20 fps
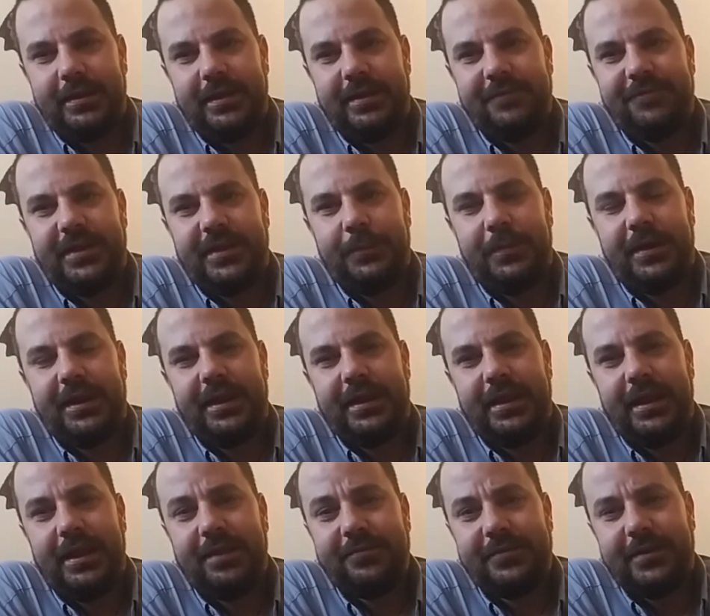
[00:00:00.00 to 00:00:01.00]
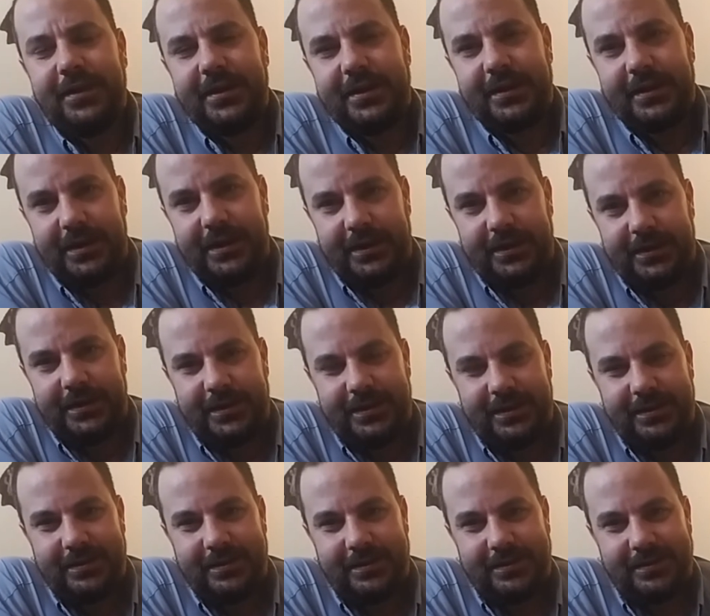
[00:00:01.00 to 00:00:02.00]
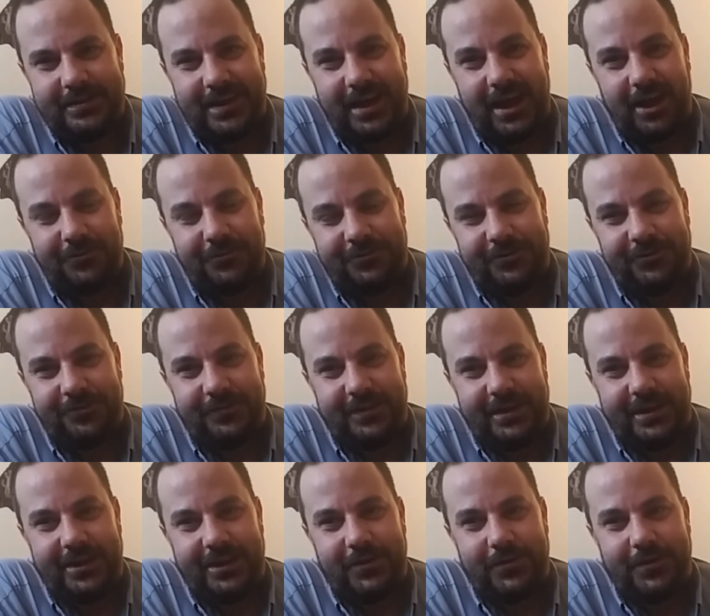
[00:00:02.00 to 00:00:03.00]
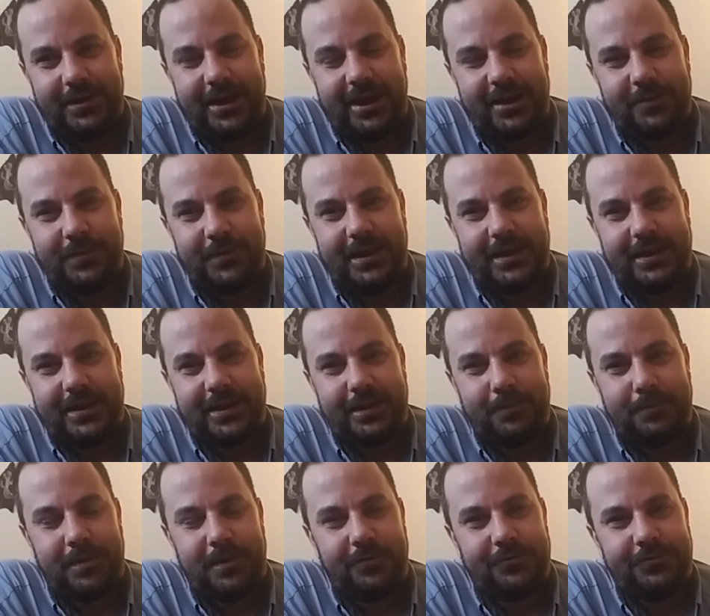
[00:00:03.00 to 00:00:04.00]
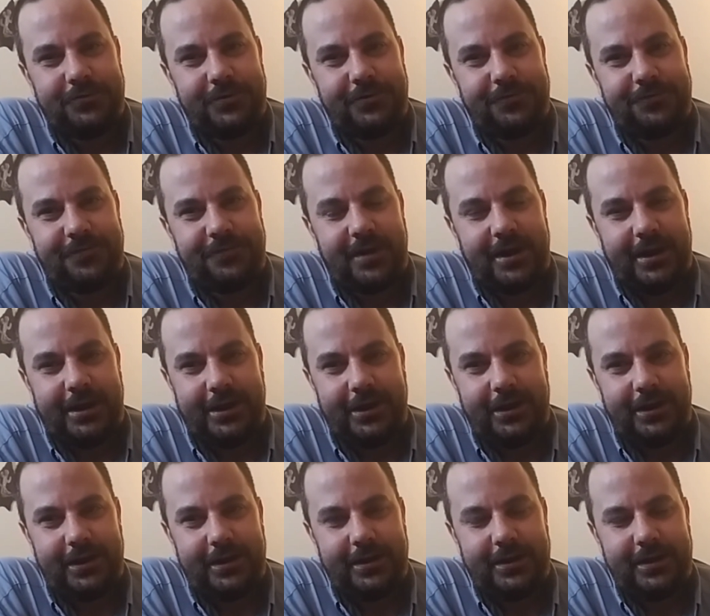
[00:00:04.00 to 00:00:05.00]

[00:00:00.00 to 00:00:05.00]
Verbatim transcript: If anybody has done a how-to video on how to make a bow drill fire,